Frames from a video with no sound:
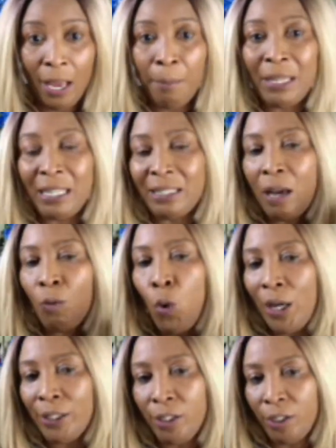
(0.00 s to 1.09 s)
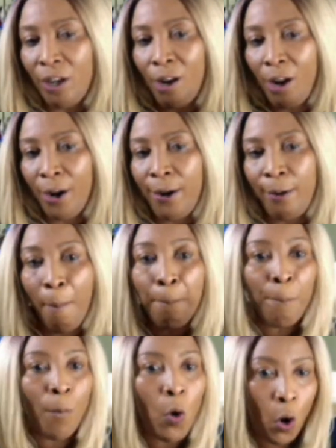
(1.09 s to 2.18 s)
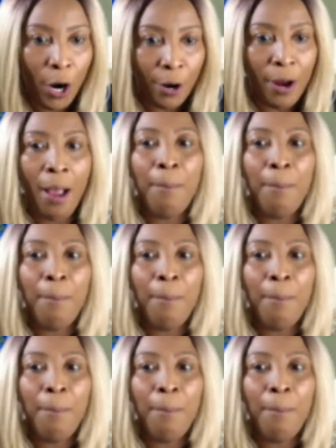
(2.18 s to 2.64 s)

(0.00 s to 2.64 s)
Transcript: because I want you to learn more,